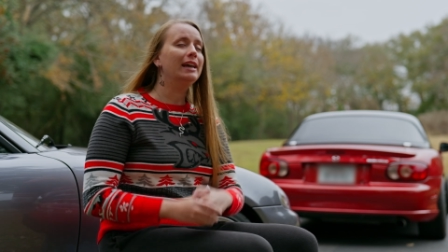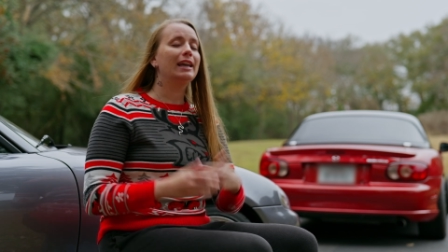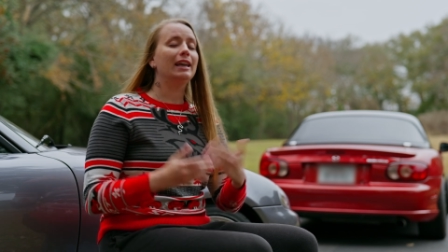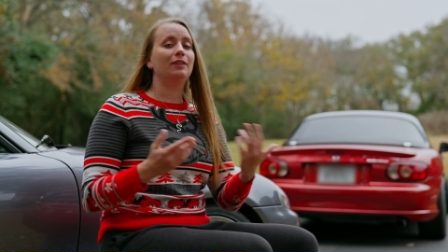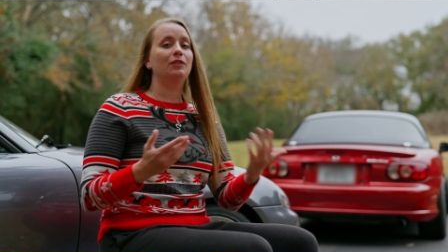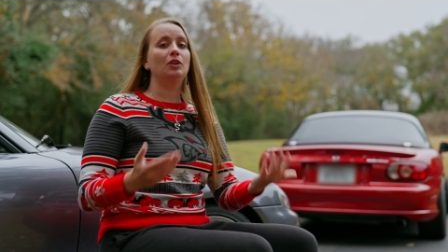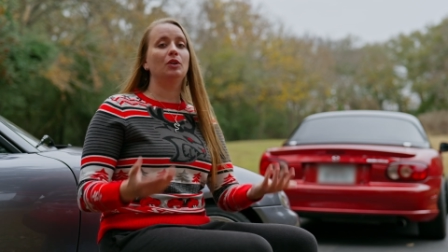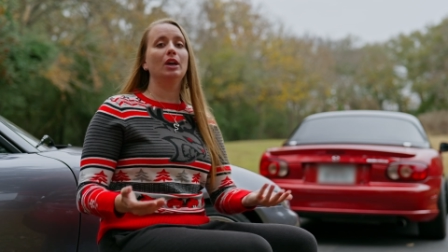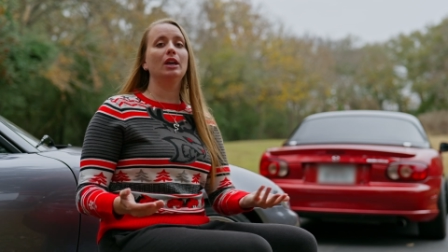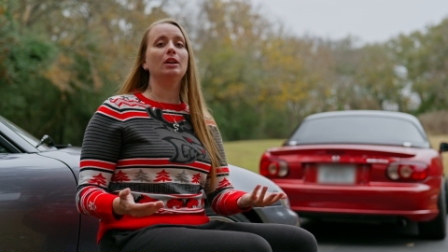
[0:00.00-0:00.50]

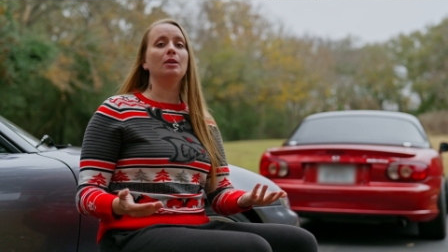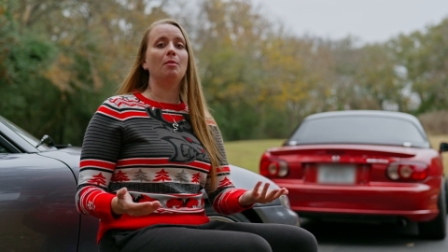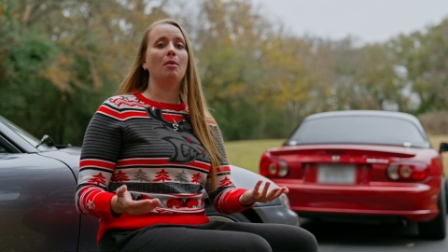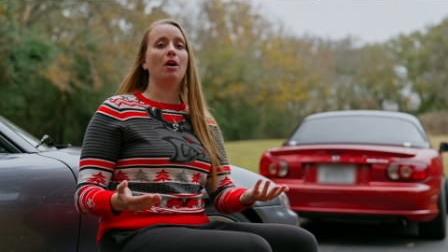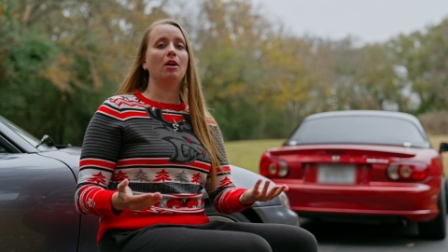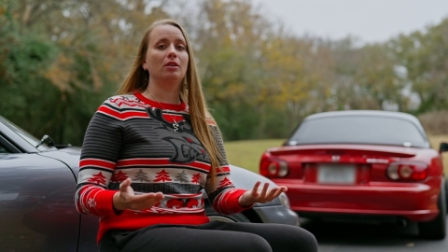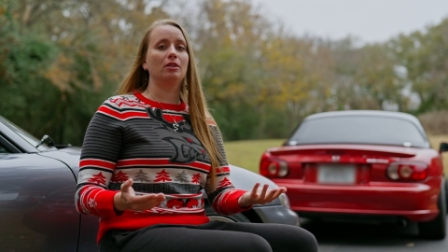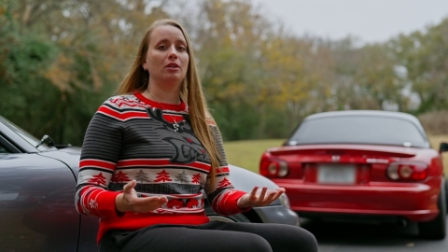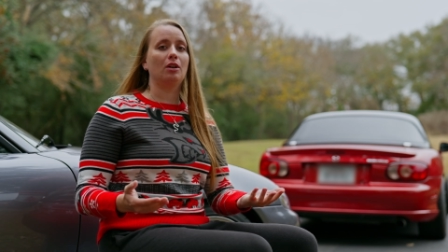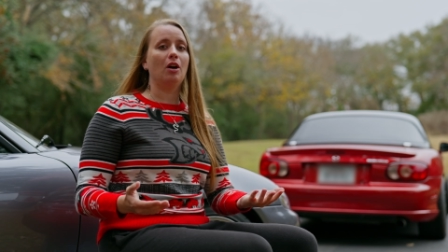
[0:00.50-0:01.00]
If you get in a
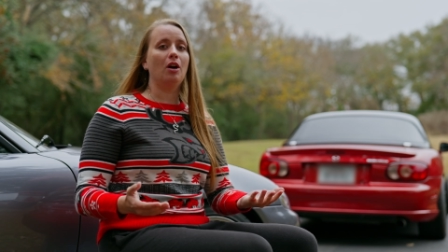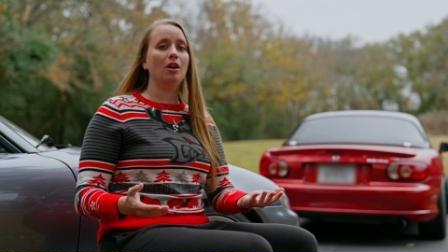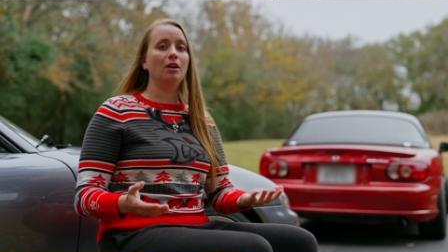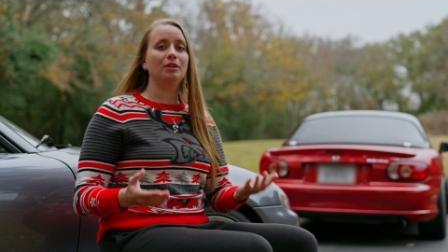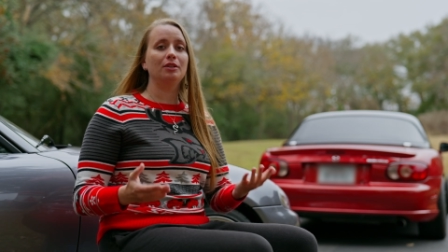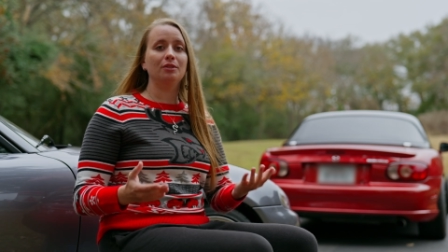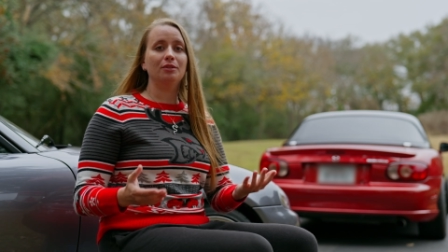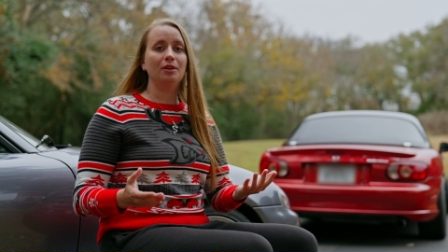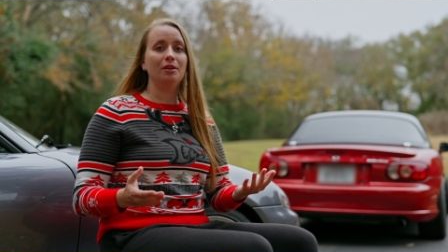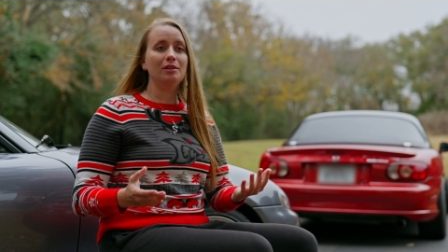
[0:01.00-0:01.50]
modern car,
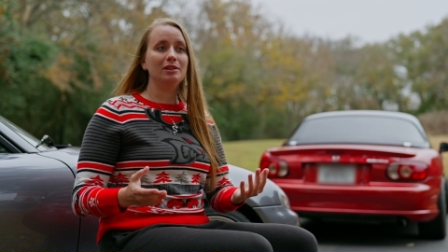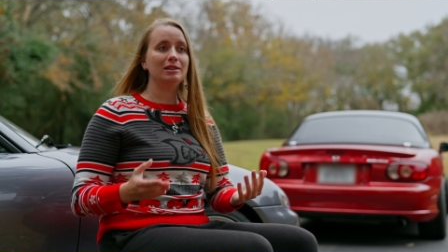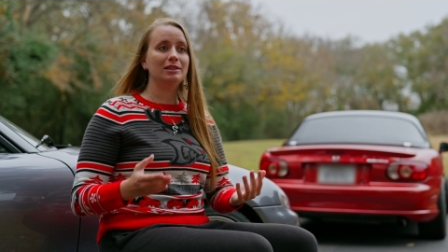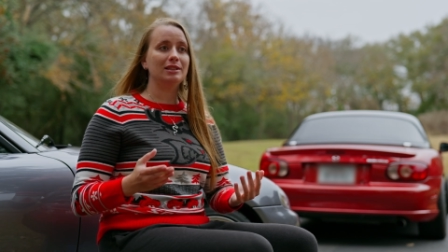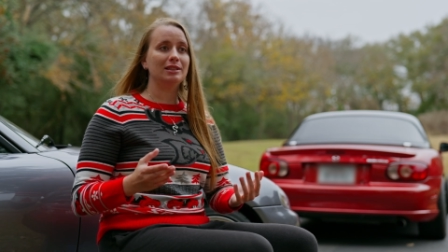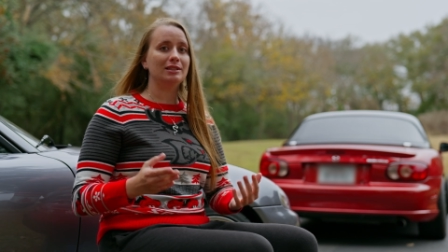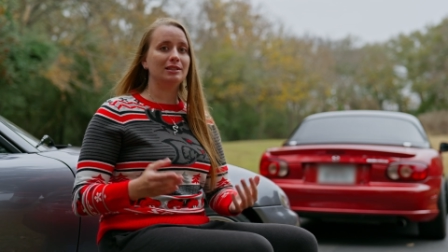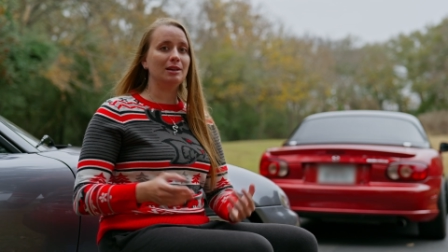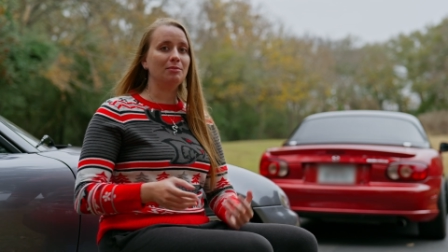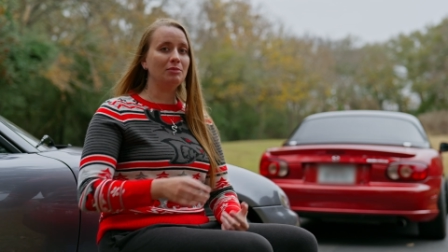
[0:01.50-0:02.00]
you'll notice
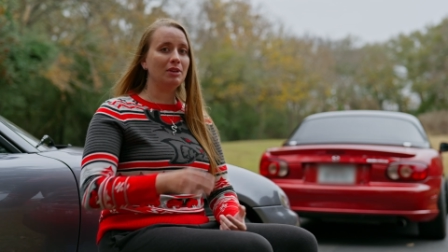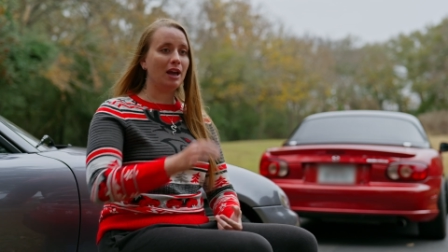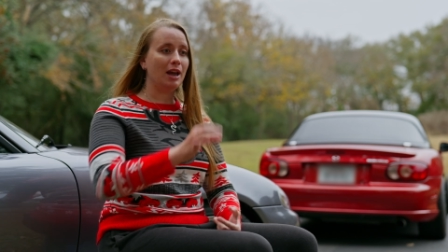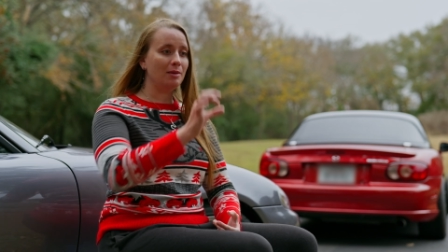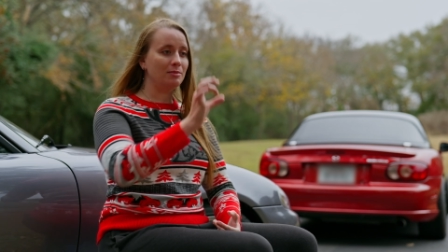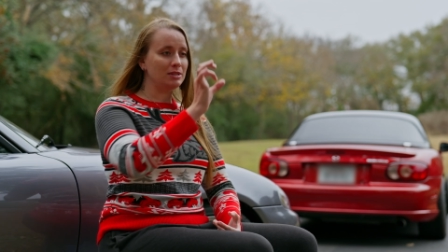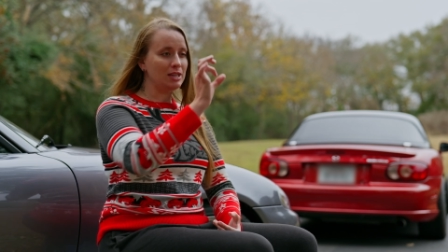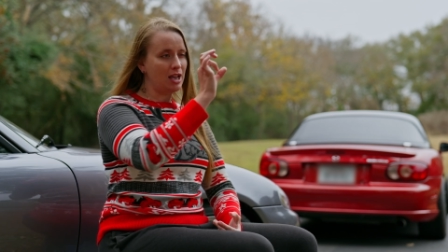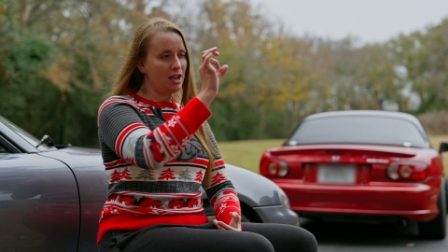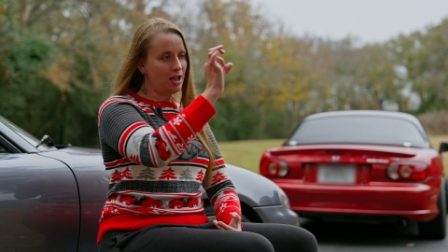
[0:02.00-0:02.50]
that
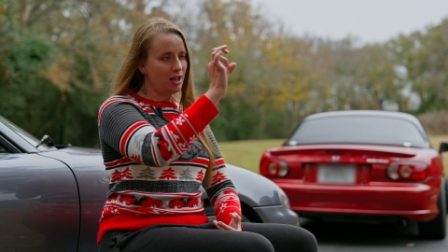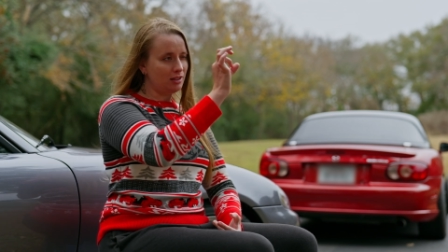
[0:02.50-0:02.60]
sometimes